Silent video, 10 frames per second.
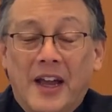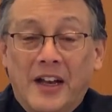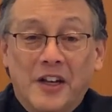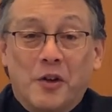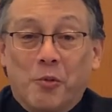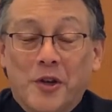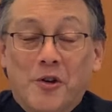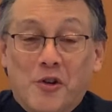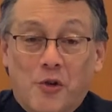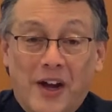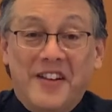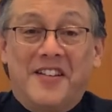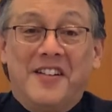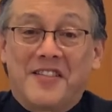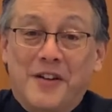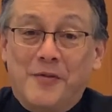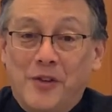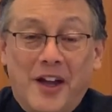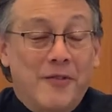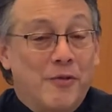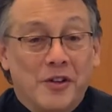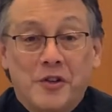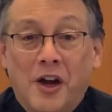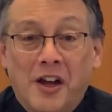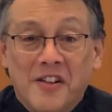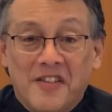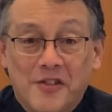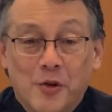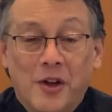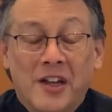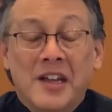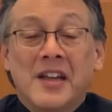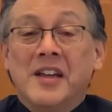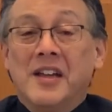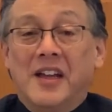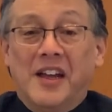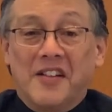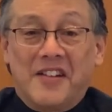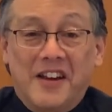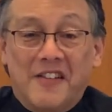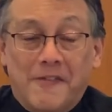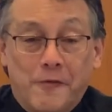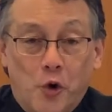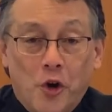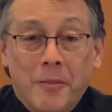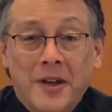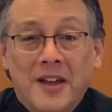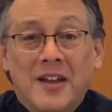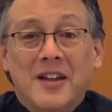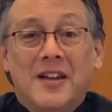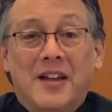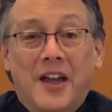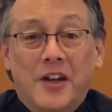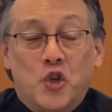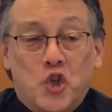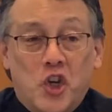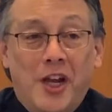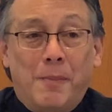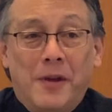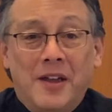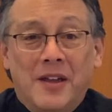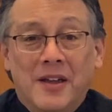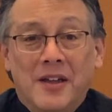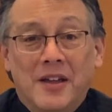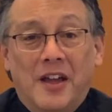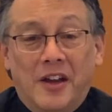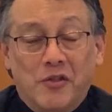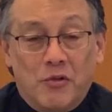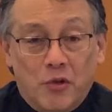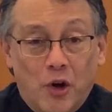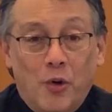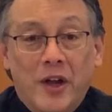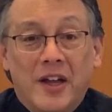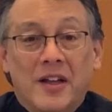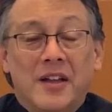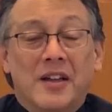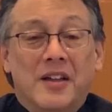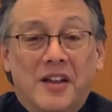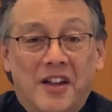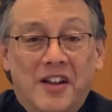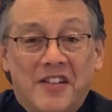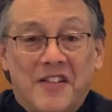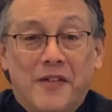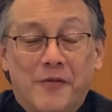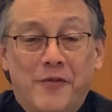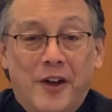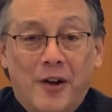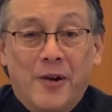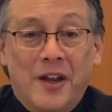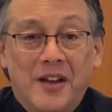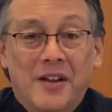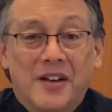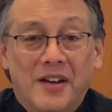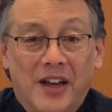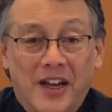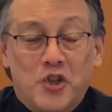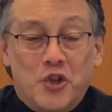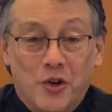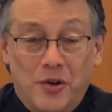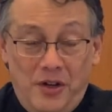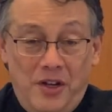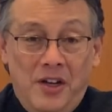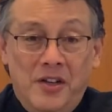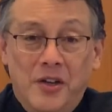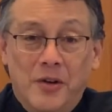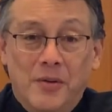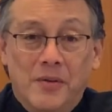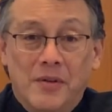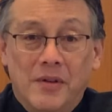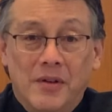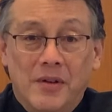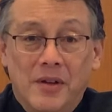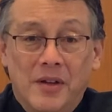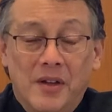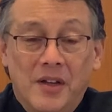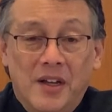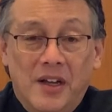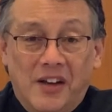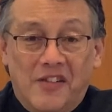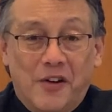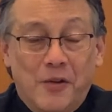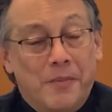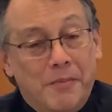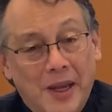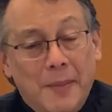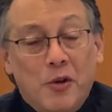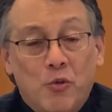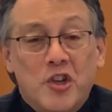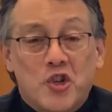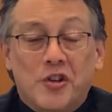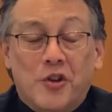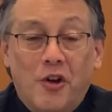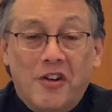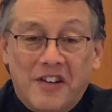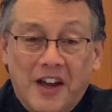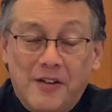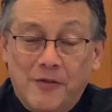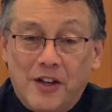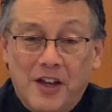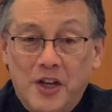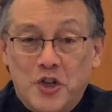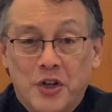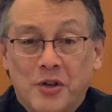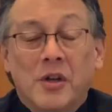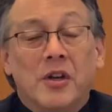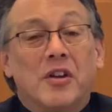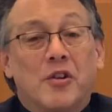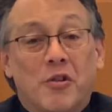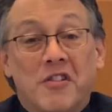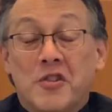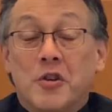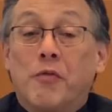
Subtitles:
and in the real crises of life, what God is doing is he's forming and shaping and growing his very nature in you. And so maybe we should call sanctification Christian